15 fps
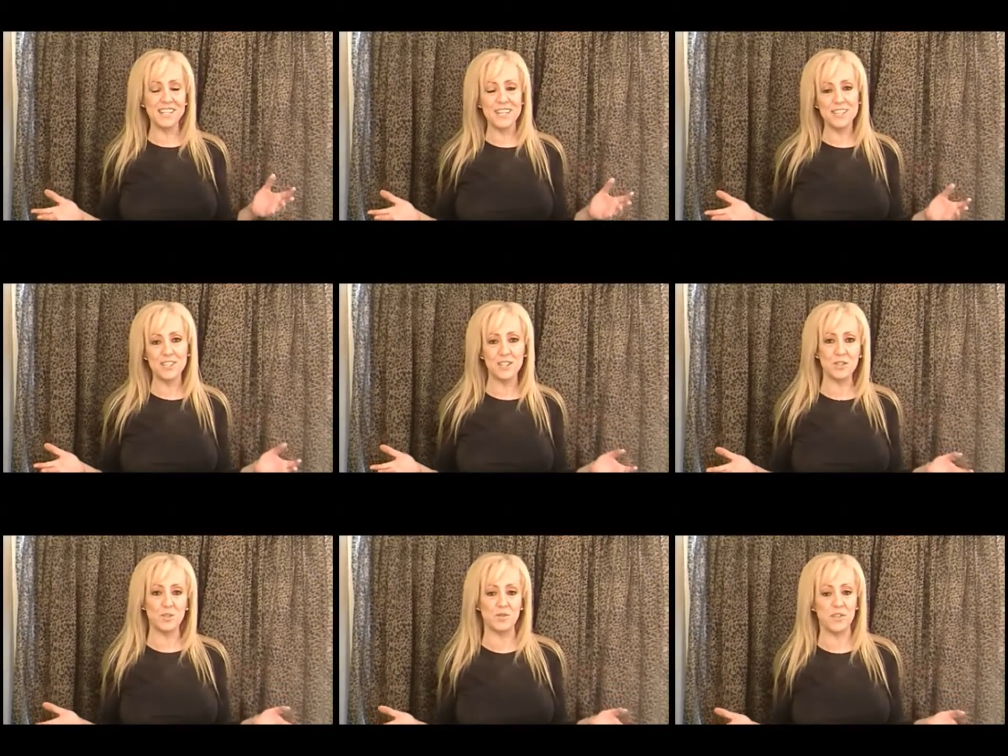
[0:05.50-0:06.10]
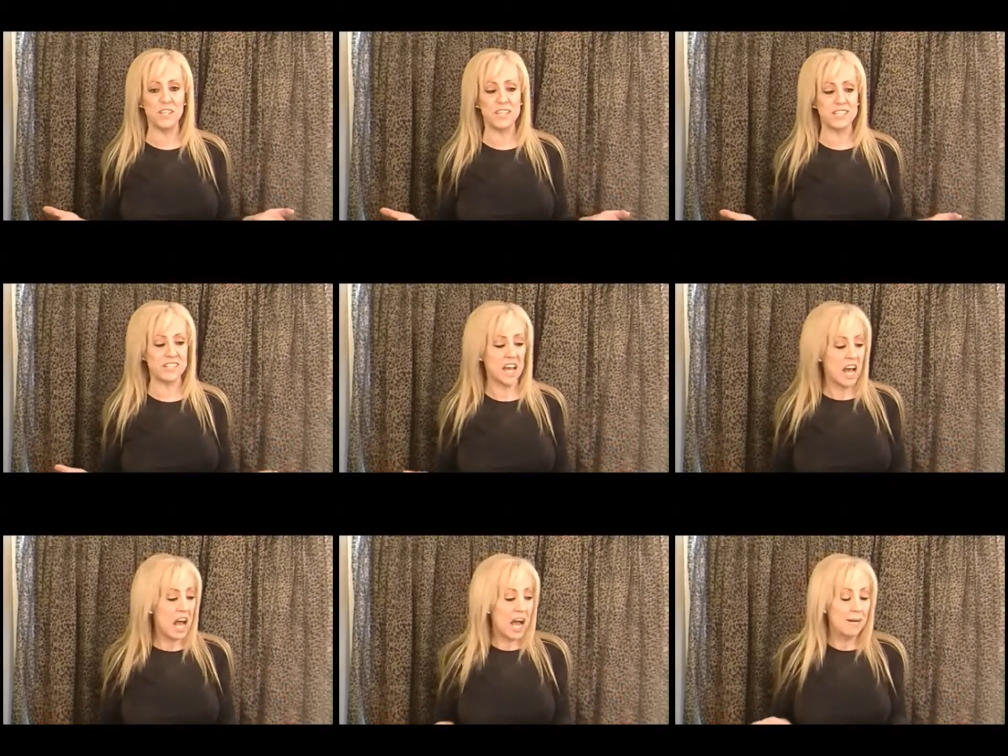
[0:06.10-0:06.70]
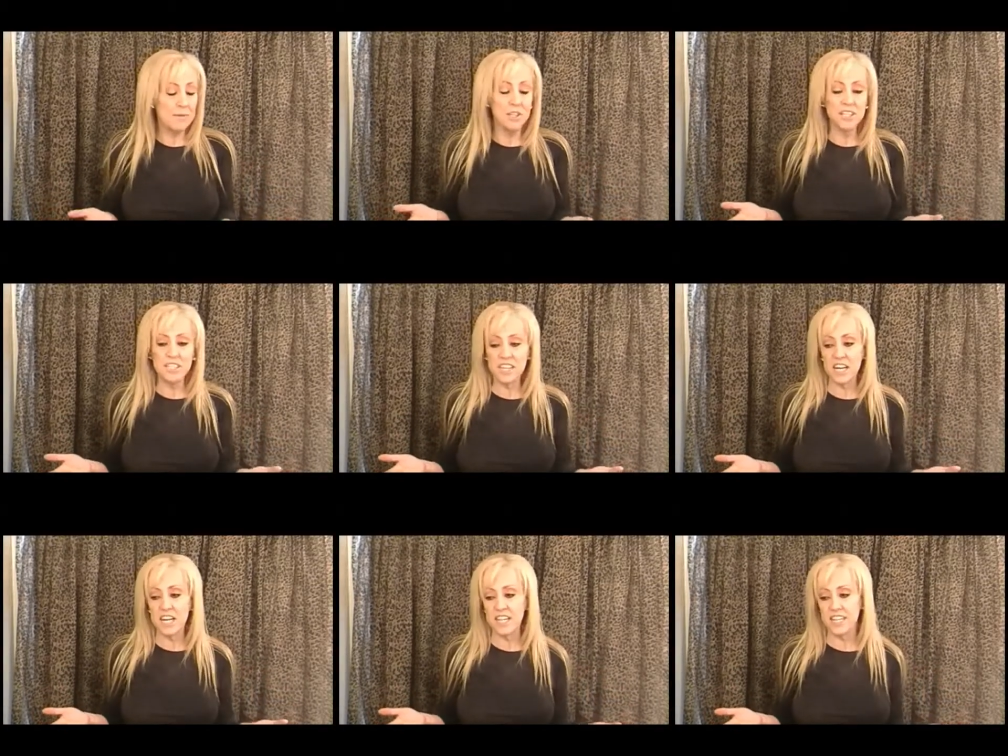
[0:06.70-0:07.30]
day juice feast, I'm going to
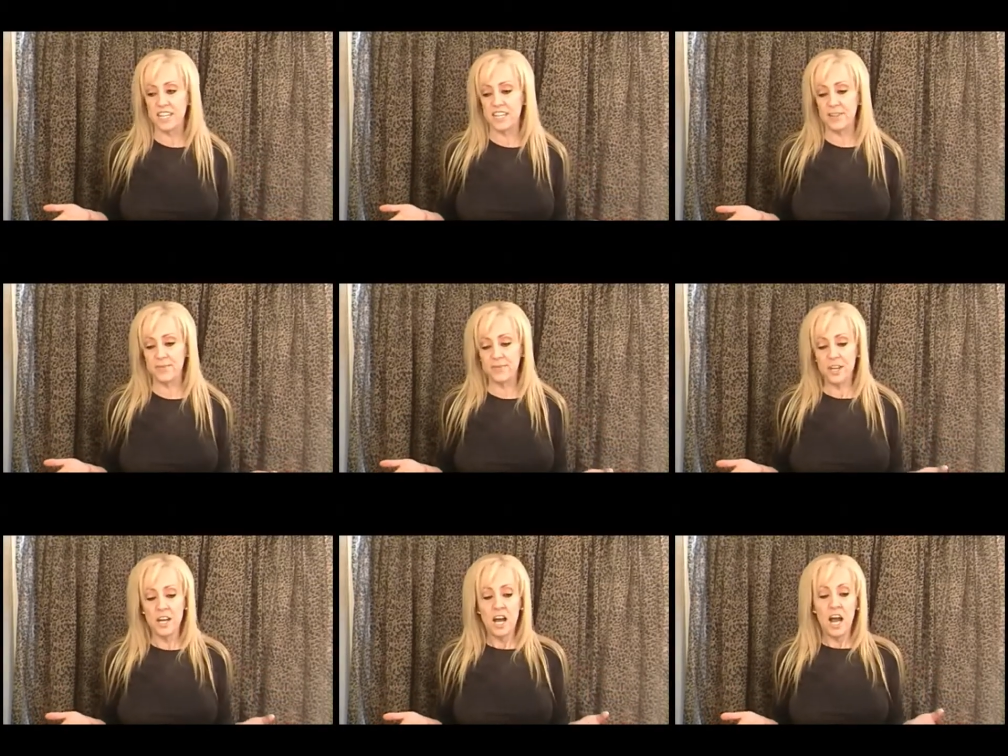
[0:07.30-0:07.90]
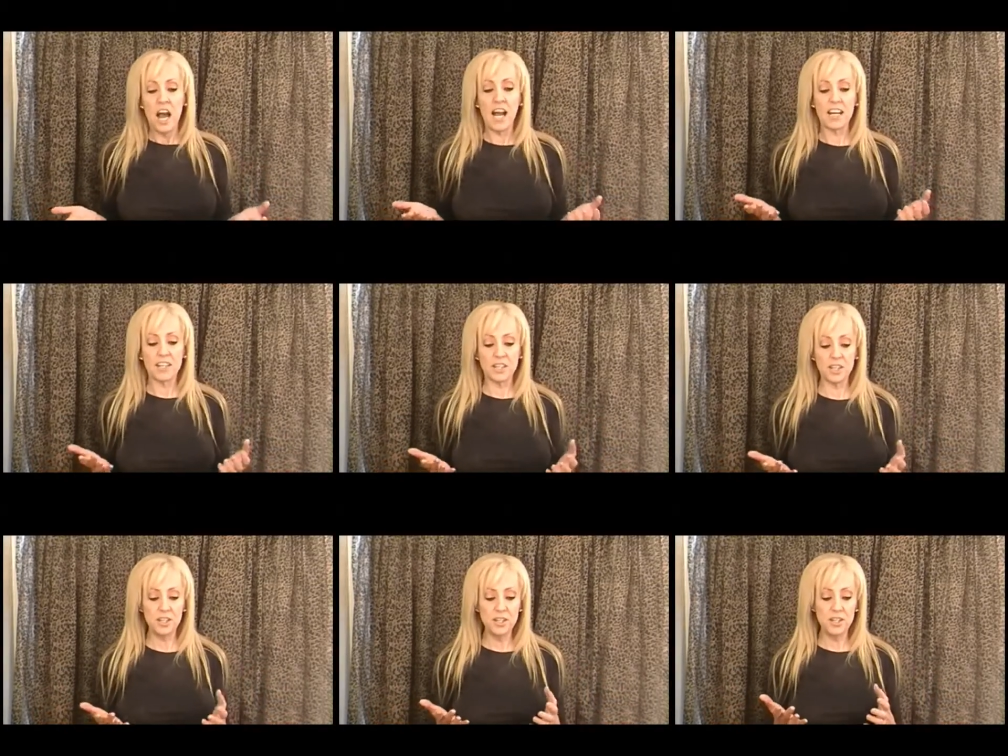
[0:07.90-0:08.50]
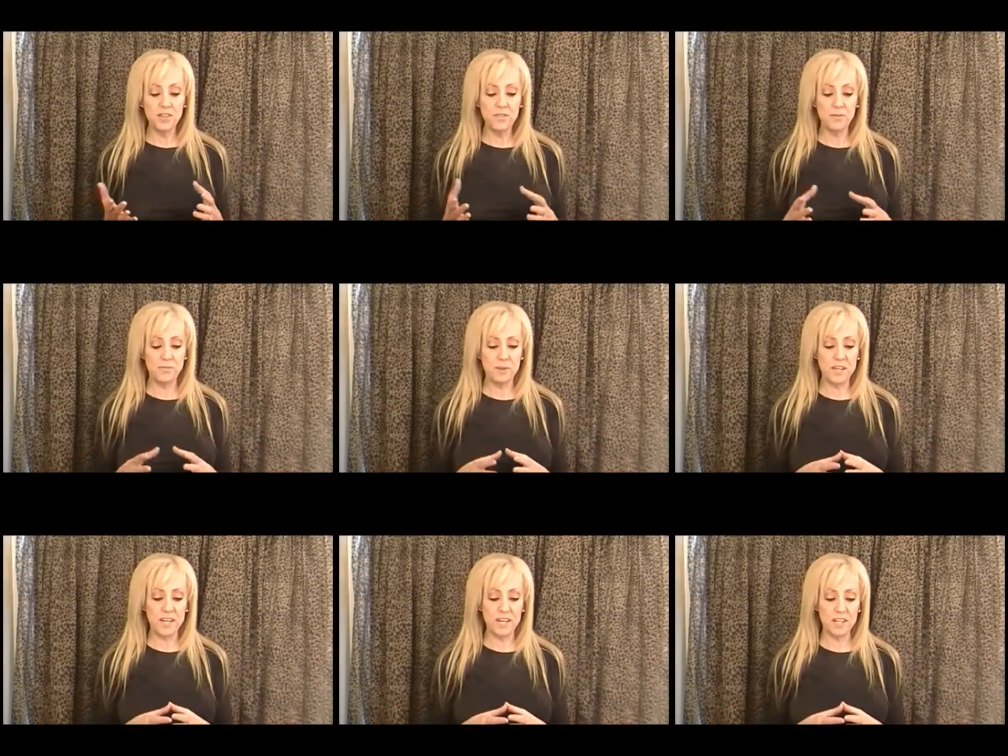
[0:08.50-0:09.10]
tell you, I could have
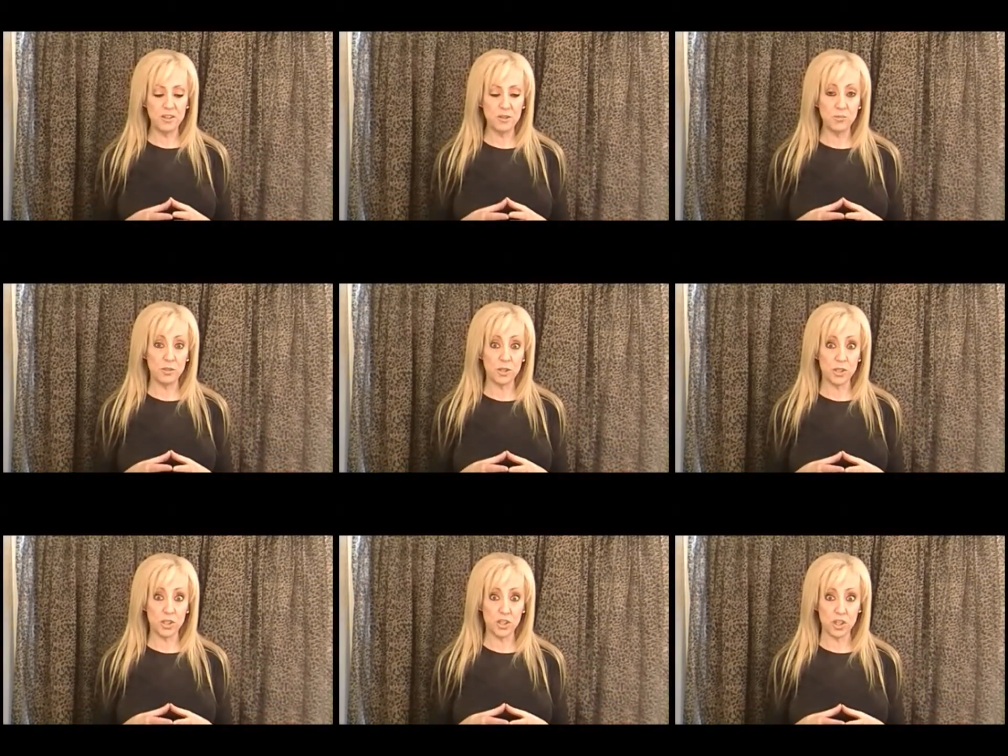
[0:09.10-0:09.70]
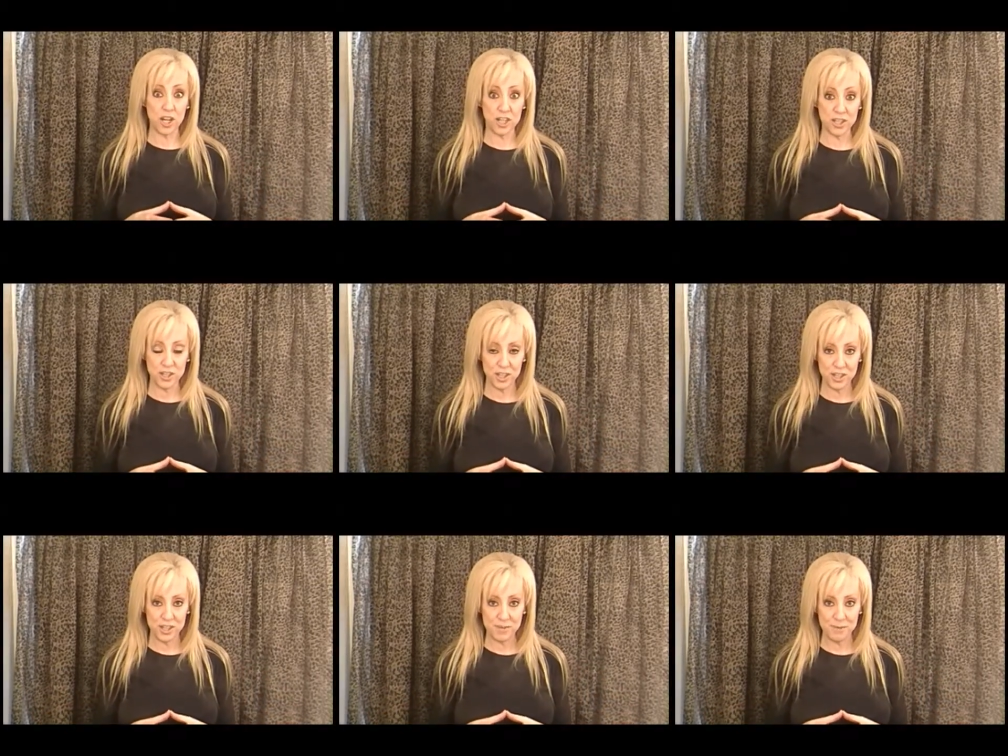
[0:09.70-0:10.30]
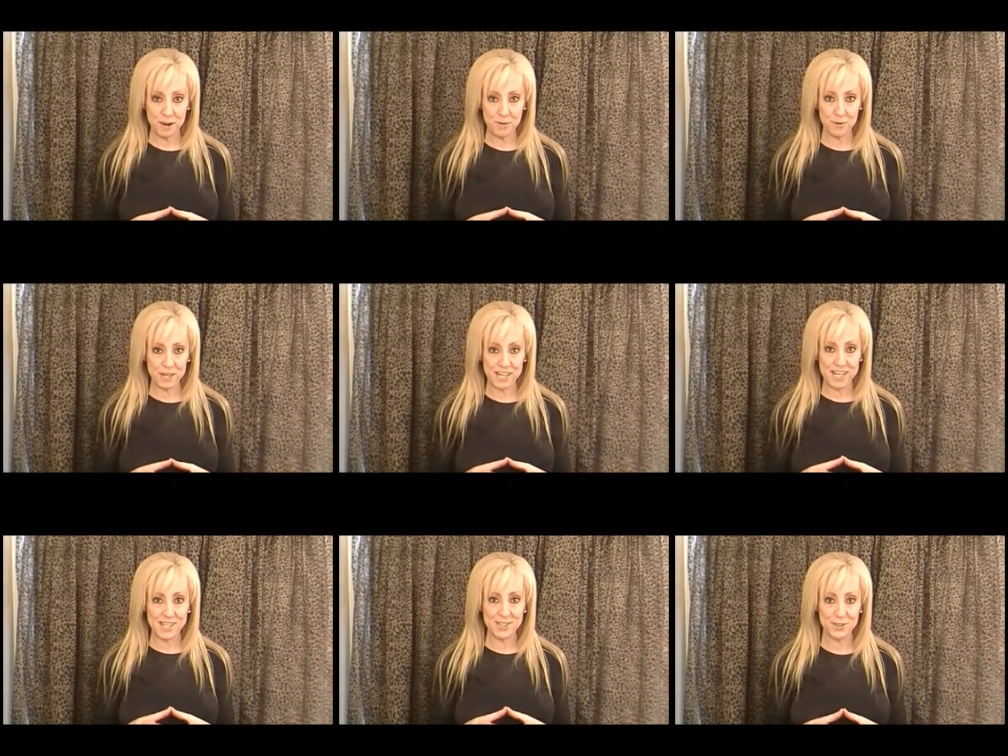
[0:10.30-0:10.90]
been a little more structured in my
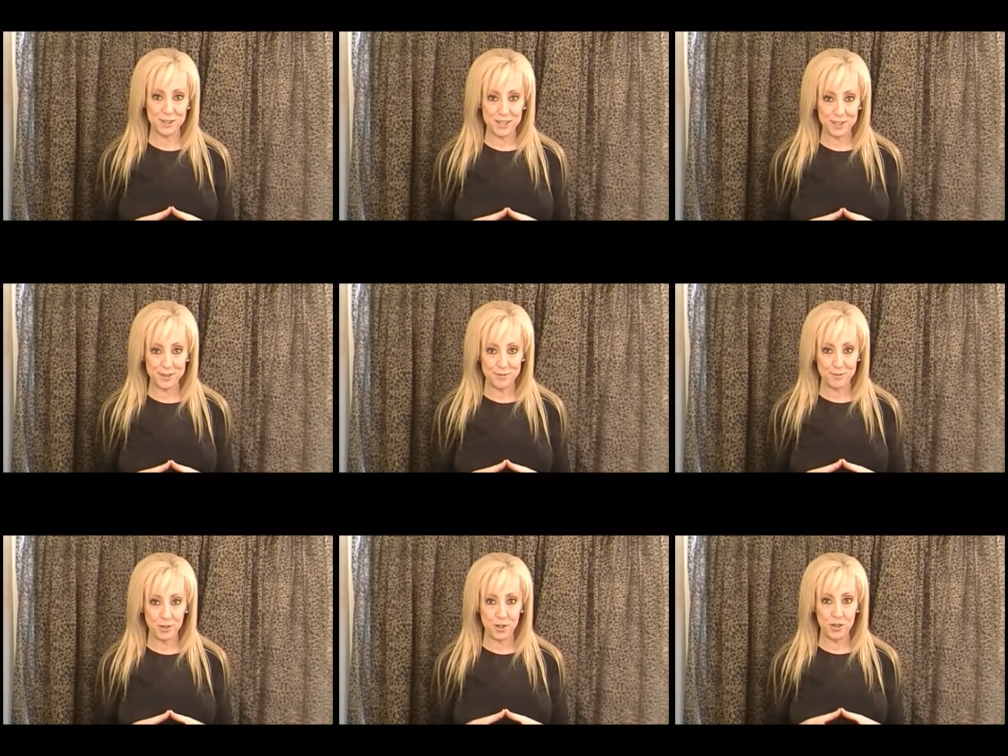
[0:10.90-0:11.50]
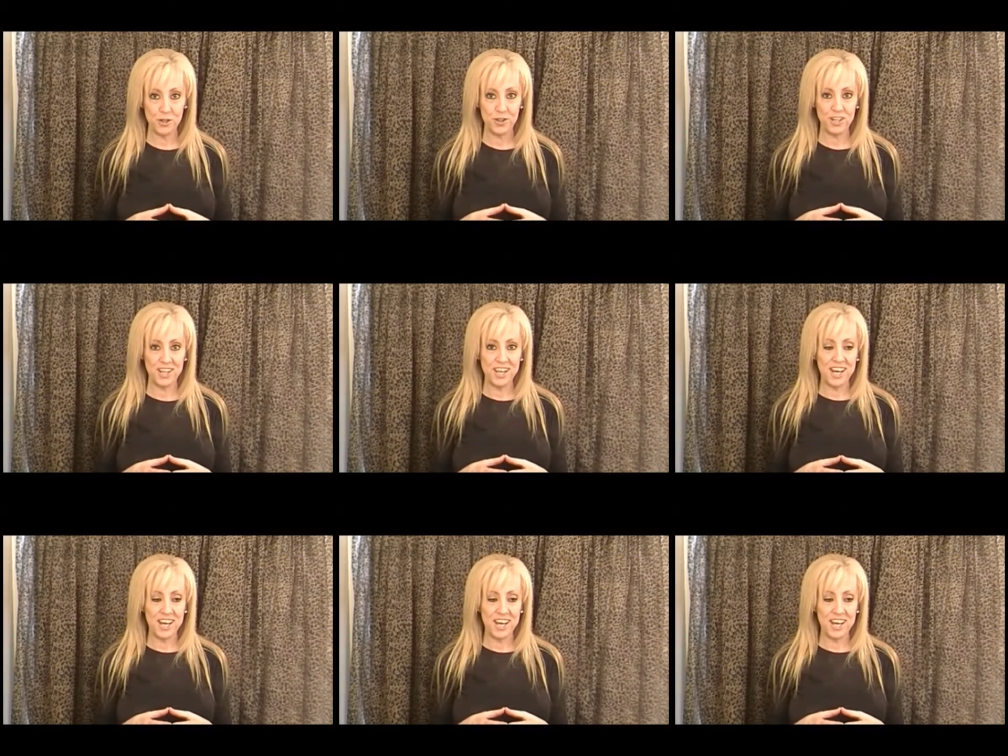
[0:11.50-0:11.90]
re-entry into food.